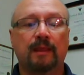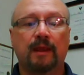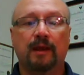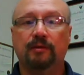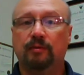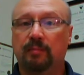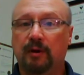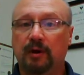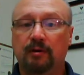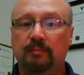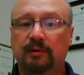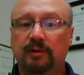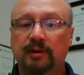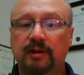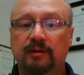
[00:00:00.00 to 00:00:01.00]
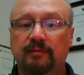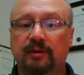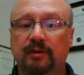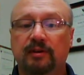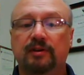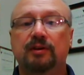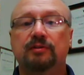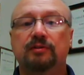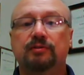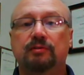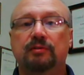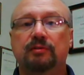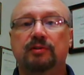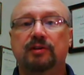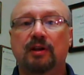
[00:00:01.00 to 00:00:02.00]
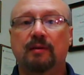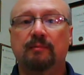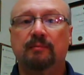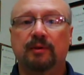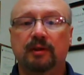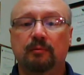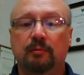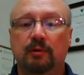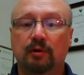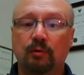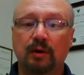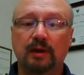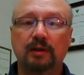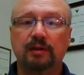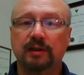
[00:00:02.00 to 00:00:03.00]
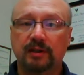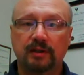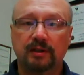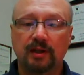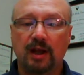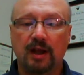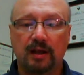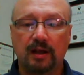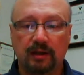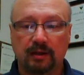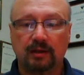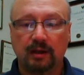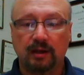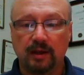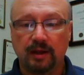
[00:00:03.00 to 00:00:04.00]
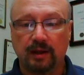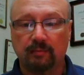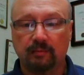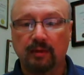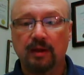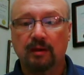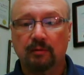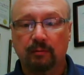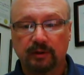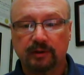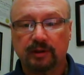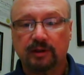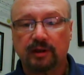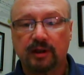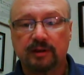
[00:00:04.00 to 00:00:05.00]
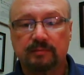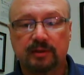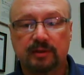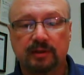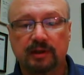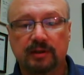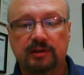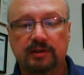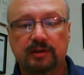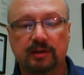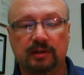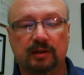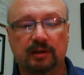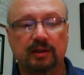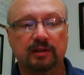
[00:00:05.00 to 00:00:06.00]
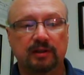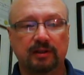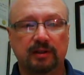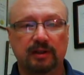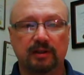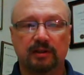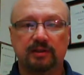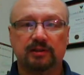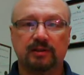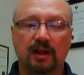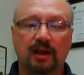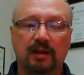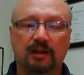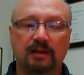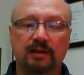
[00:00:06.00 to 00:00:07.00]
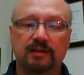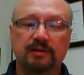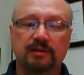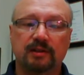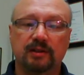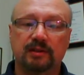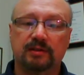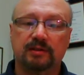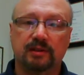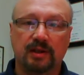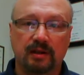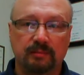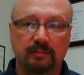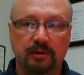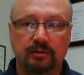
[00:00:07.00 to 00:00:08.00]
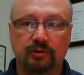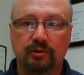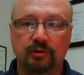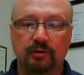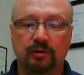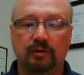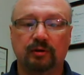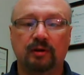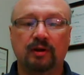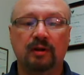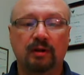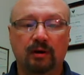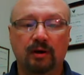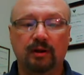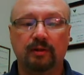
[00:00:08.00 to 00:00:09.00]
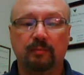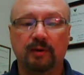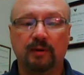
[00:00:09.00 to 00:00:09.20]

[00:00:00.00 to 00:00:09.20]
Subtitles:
And you better believe that an insurance company will quickly deny a claim when the claim's against an entity that's not listed as a named insured on the